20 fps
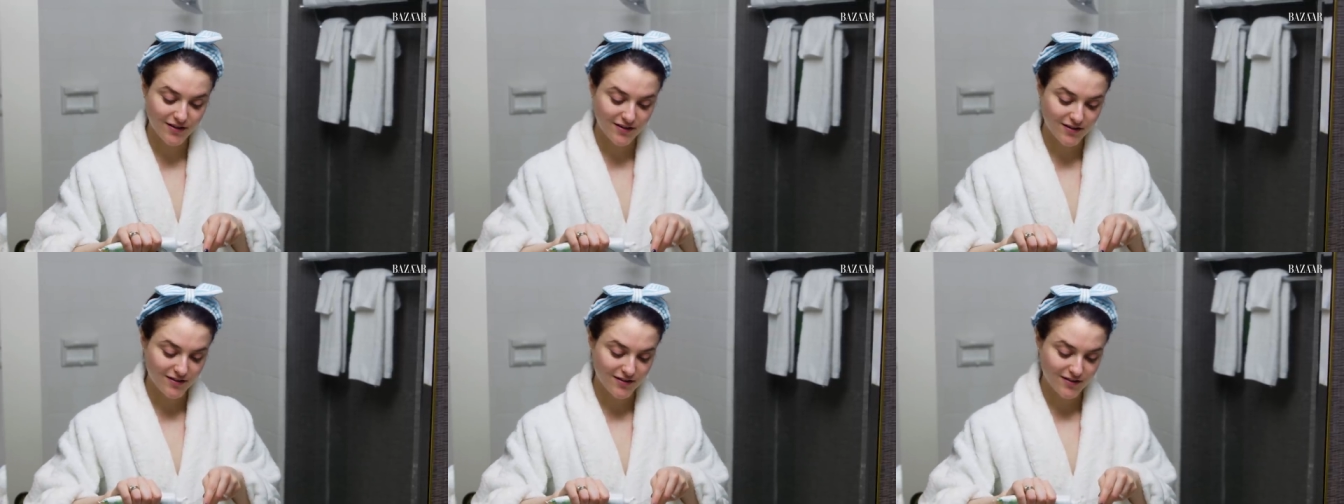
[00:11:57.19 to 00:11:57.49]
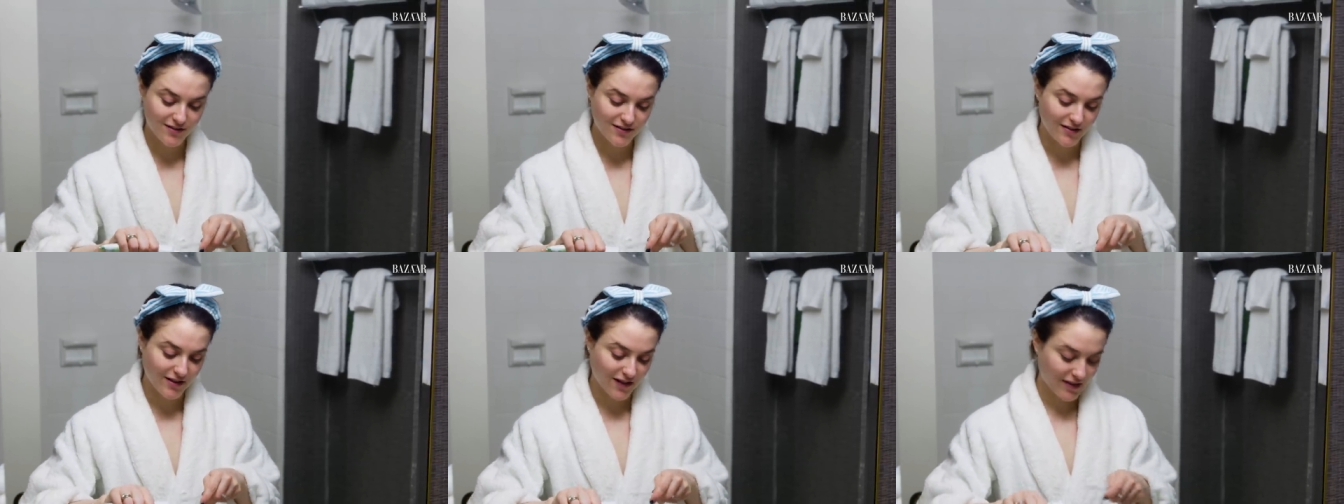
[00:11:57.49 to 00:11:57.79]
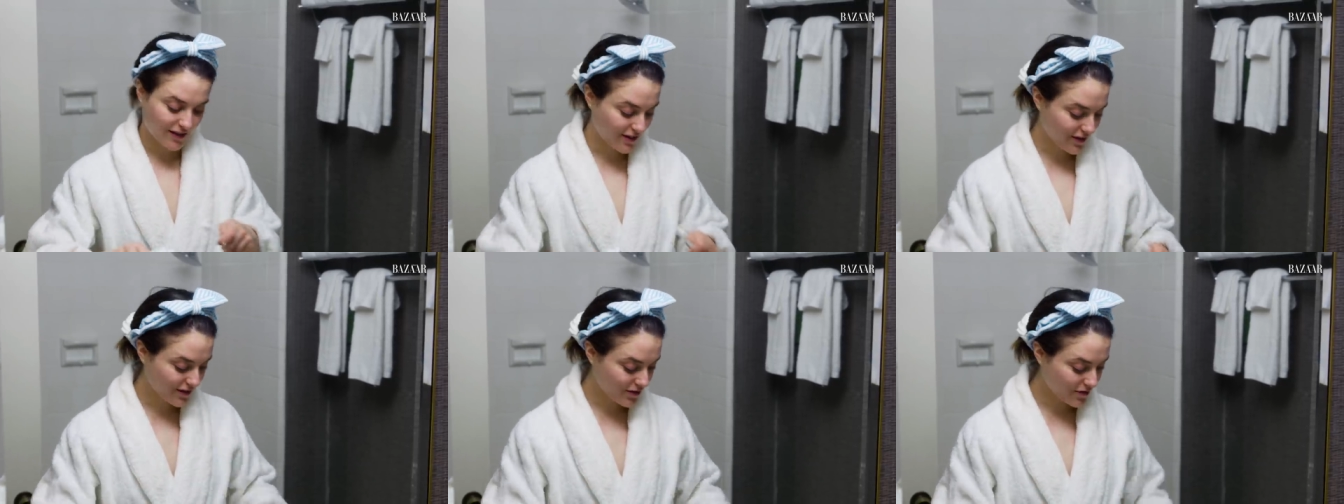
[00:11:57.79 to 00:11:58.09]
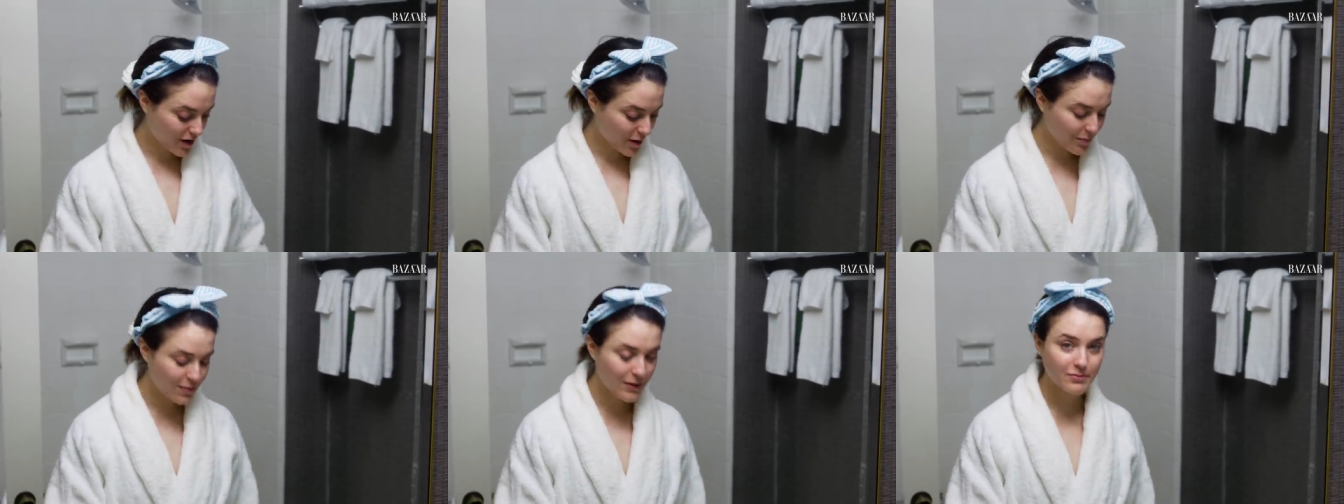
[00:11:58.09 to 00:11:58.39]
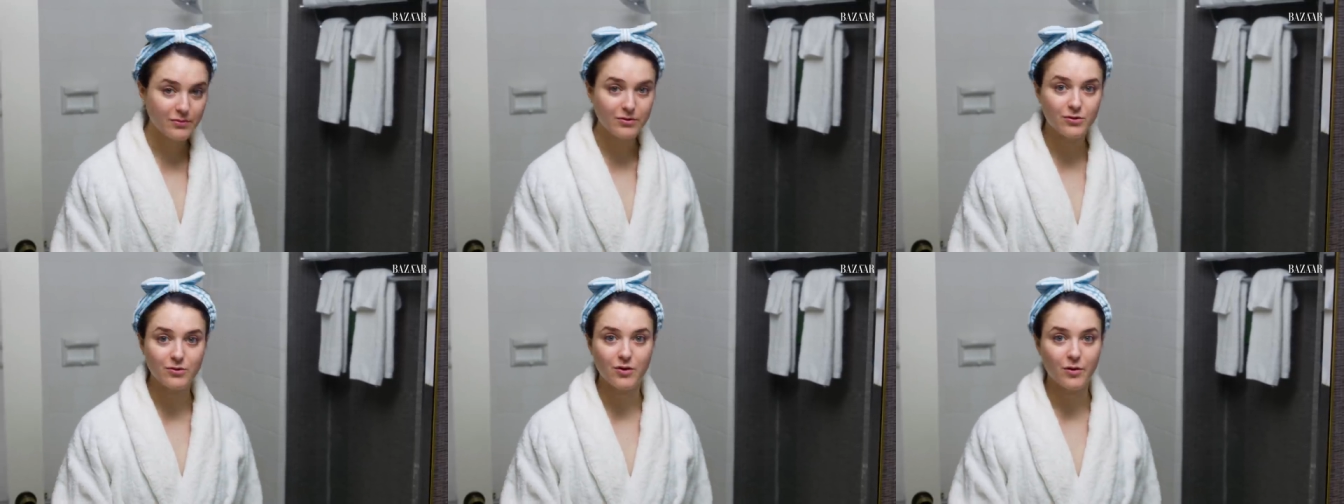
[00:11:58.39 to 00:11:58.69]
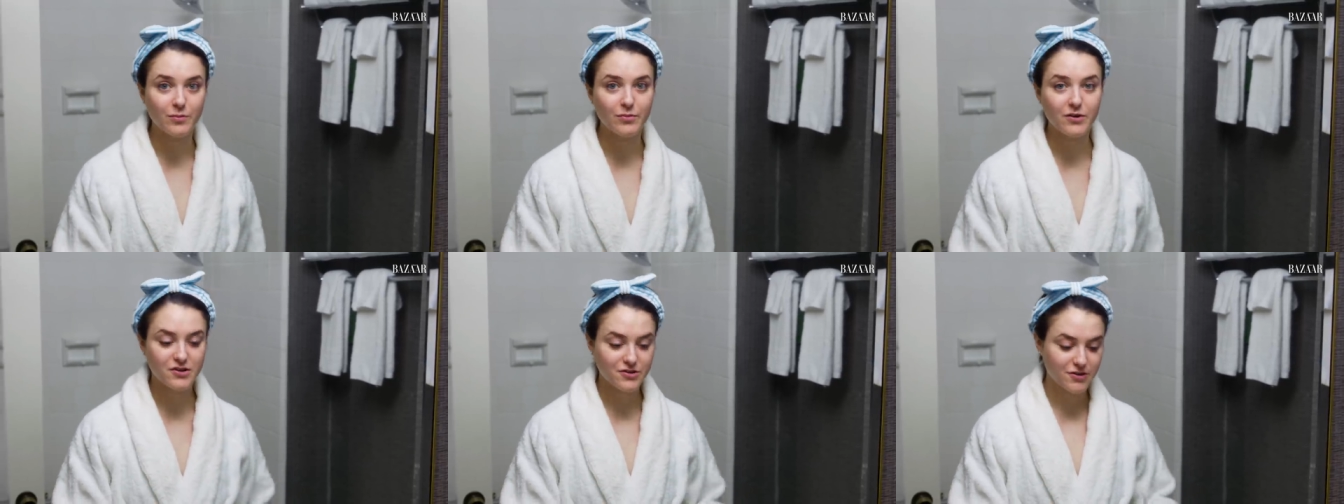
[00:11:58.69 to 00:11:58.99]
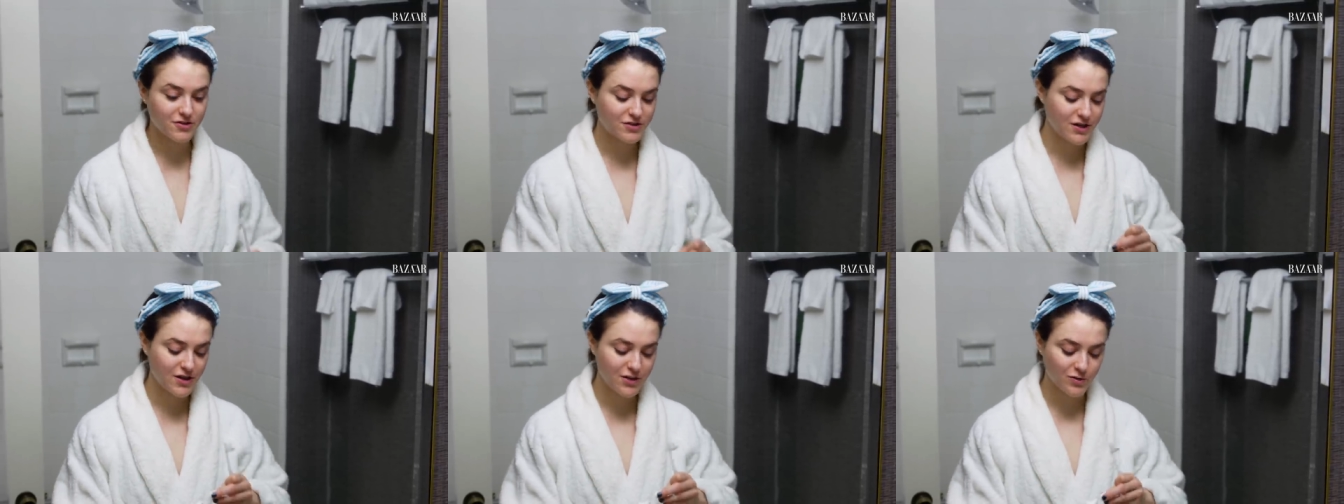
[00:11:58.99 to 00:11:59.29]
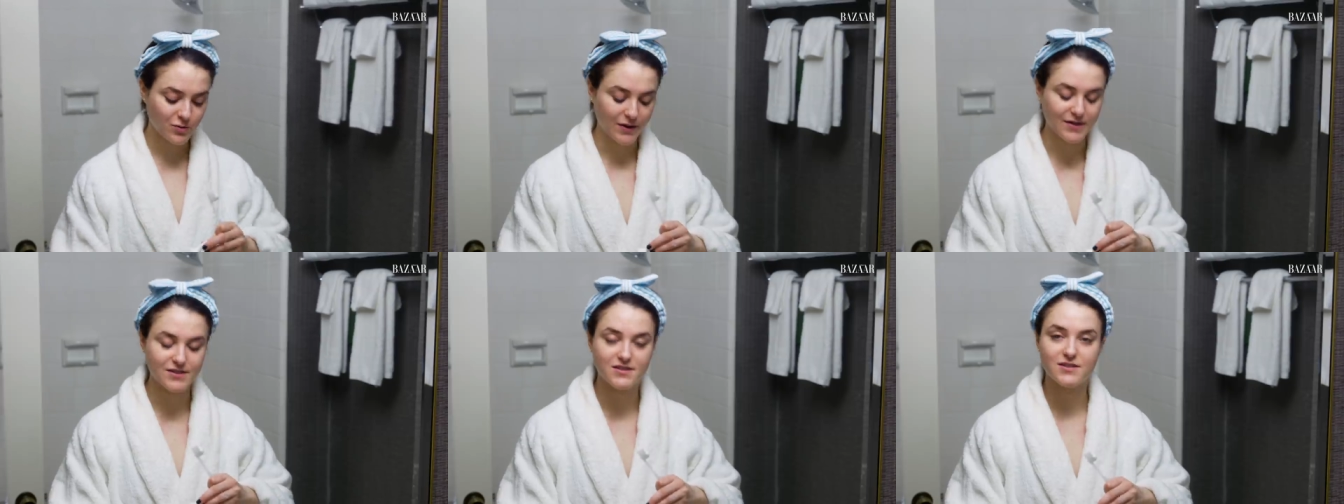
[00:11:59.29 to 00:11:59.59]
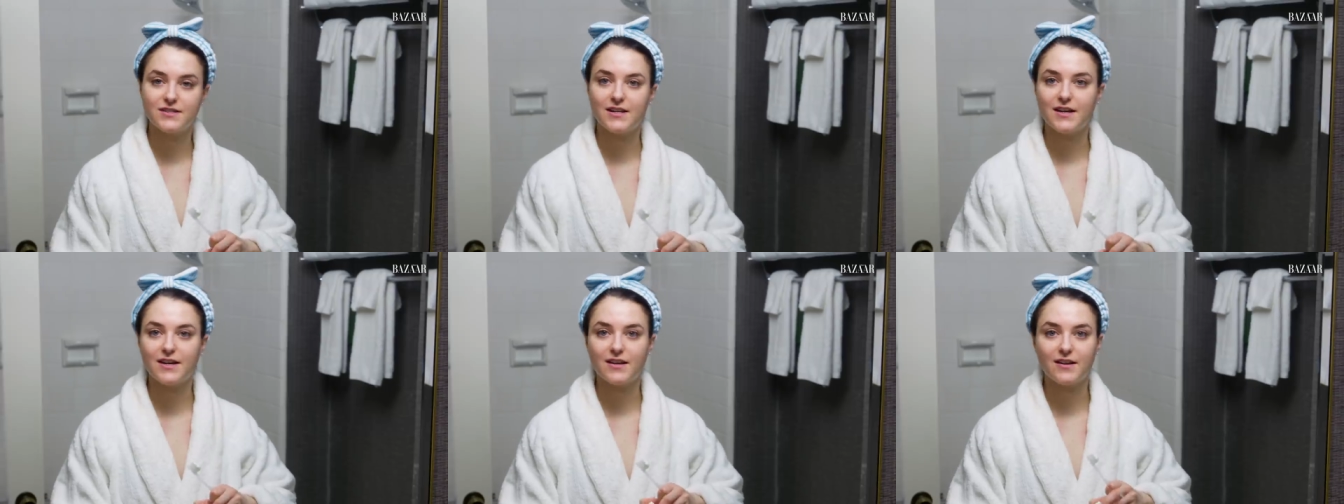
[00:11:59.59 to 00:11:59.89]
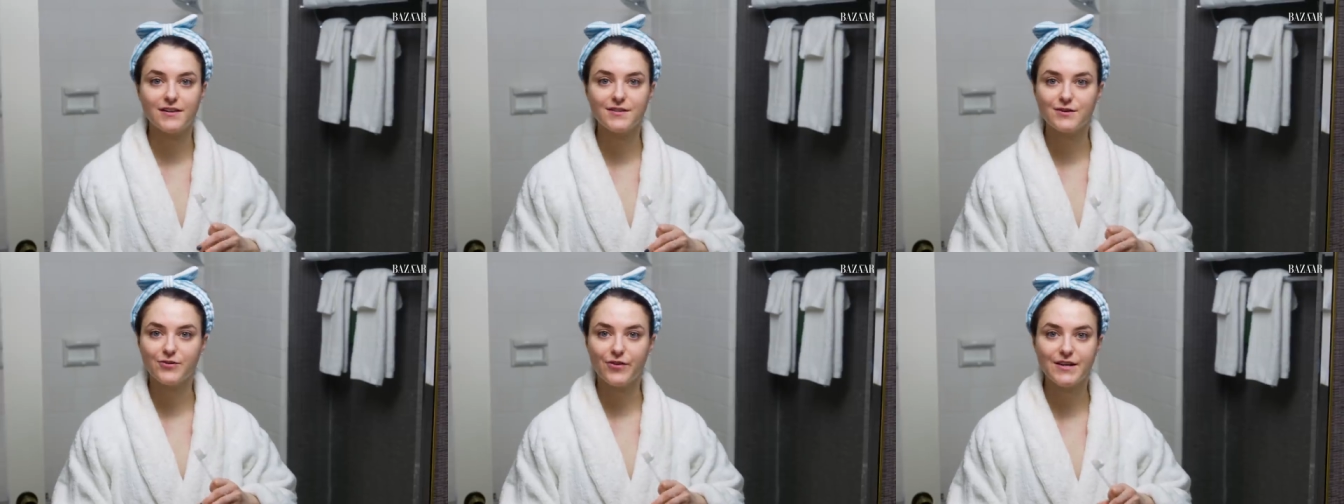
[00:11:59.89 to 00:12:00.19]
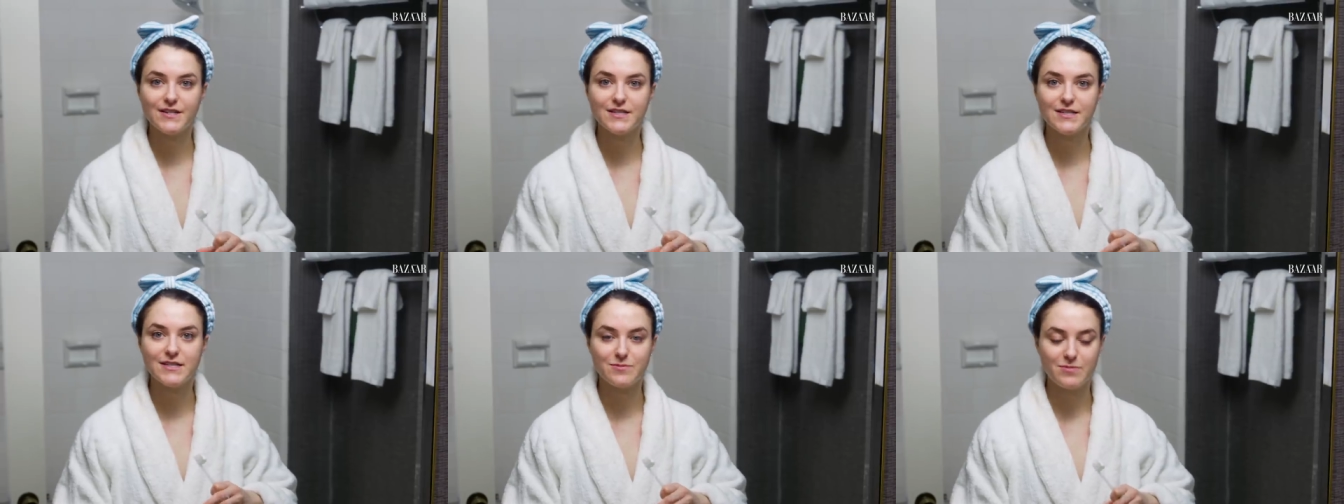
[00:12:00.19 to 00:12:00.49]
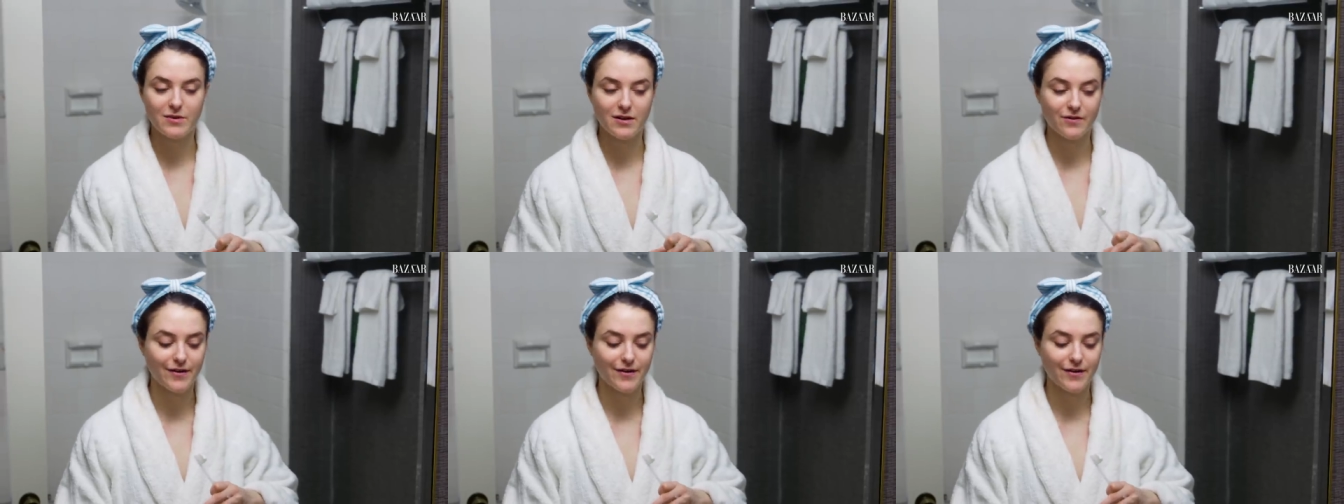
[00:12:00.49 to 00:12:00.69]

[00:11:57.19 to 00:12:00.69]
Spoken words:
I think there are people who don't brush their teeth twice a day, and that's crazy to me.